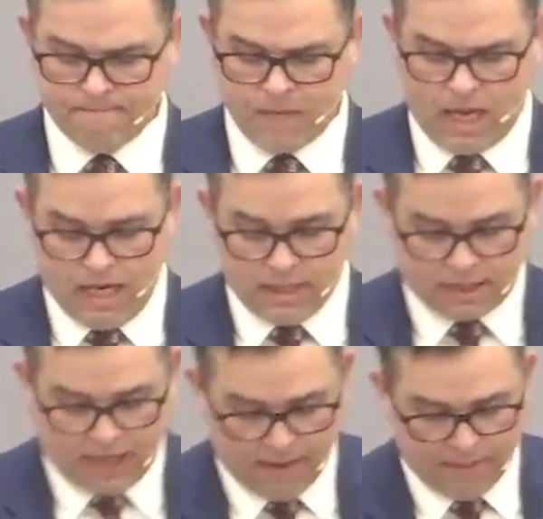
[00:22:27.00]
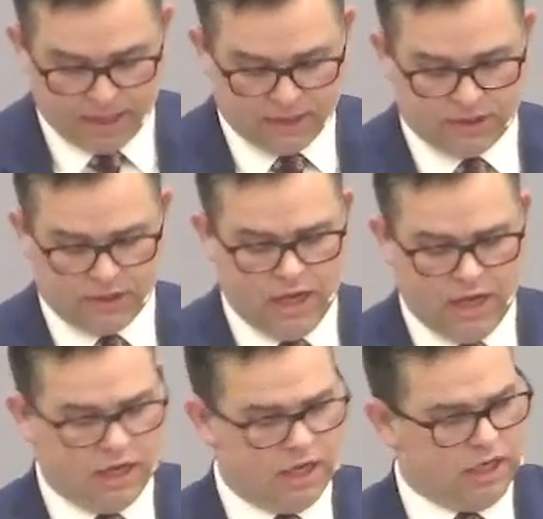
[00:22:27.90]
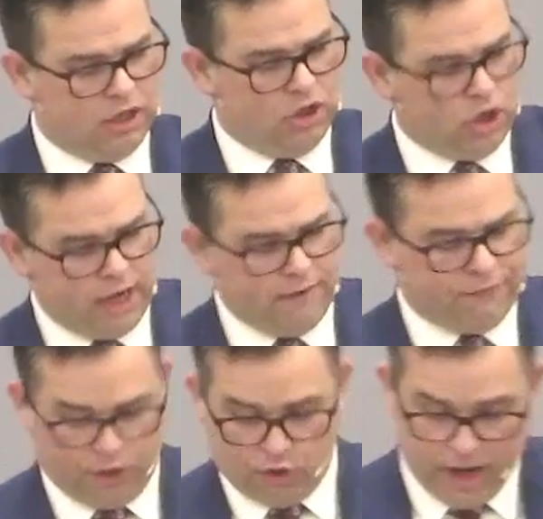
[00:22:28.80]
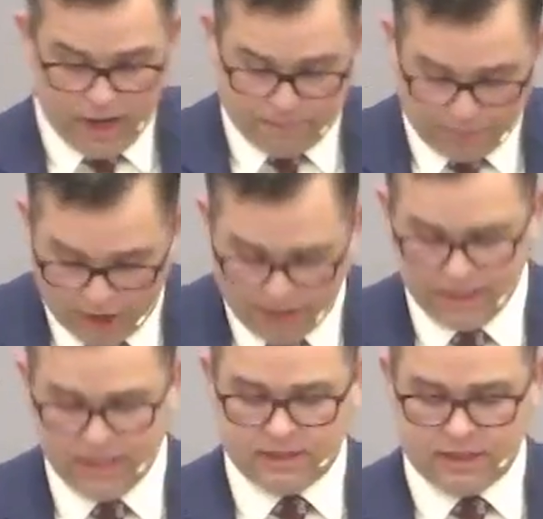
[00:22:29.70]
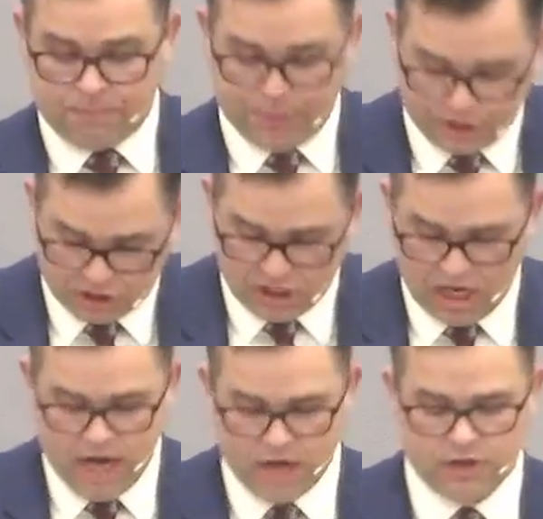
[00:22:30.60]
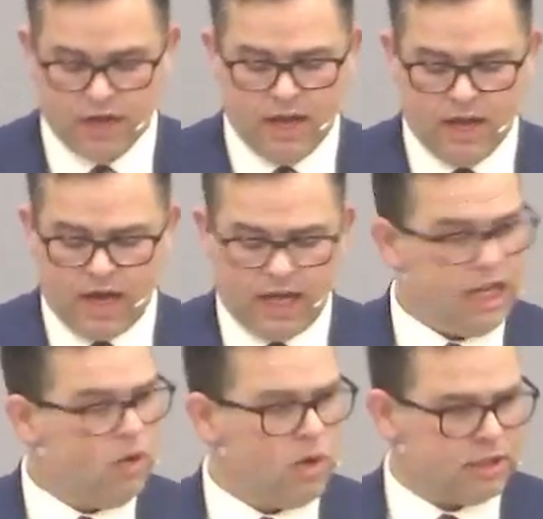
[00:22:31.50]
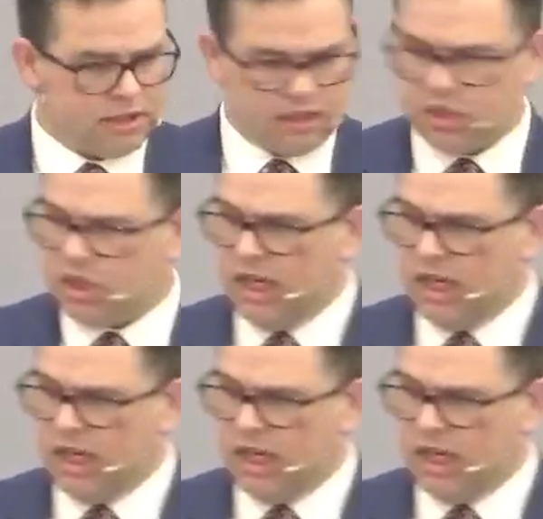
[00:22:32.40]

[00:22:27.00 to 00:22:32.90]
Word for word: He's coming to uh, looking for greater prominence and prestige. Uh, he wants to see